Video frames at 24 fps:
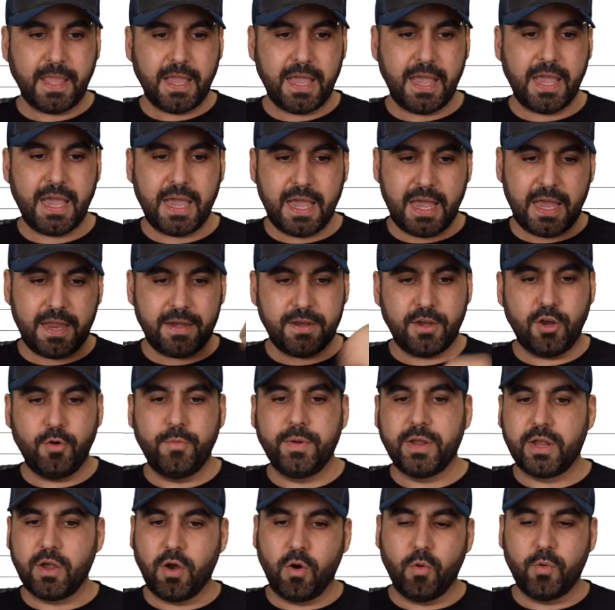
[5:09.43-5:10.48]
And here
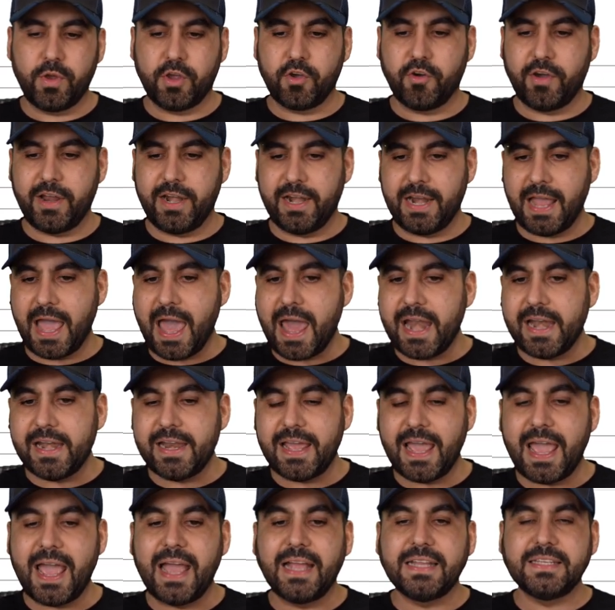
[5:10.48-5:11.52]
we go. We go ahead and add
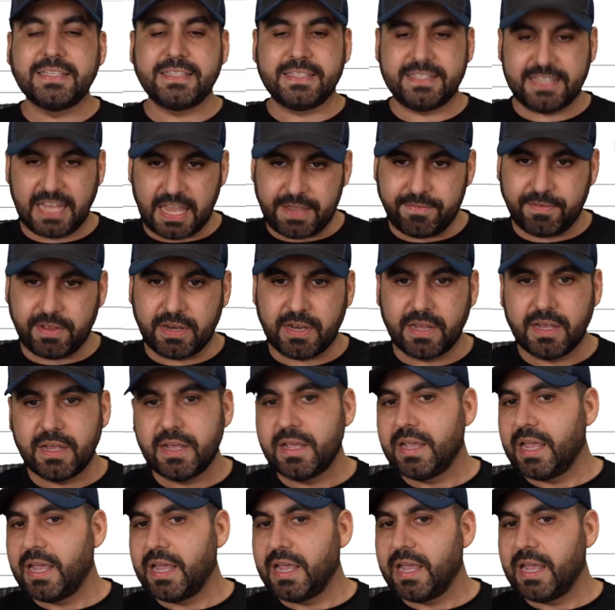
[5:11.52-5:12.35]
it and save it.